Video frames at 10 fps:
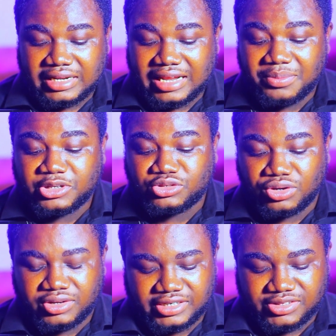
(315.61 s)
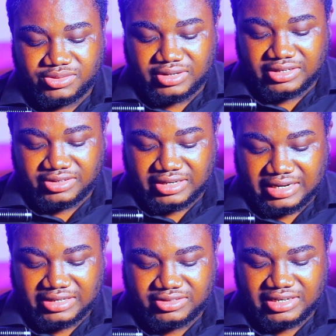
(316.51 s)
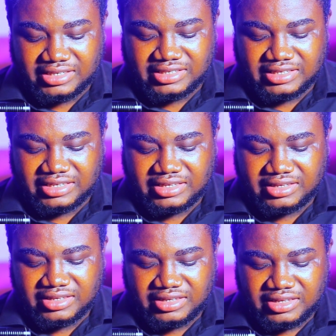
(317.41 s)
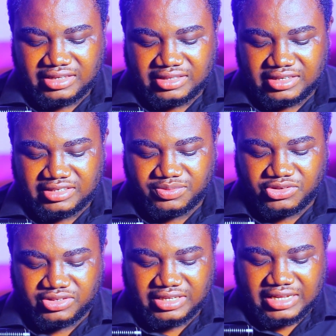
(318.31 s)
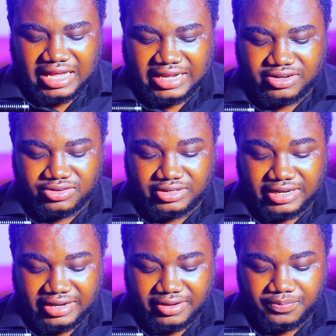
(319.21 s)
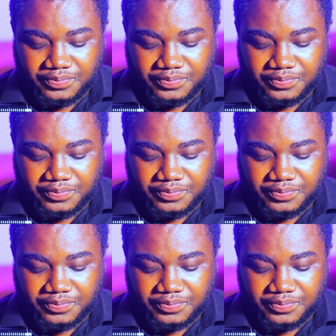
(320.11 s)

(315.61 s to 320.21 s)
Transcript: Let me draw on it so that you can actually see this music icon here.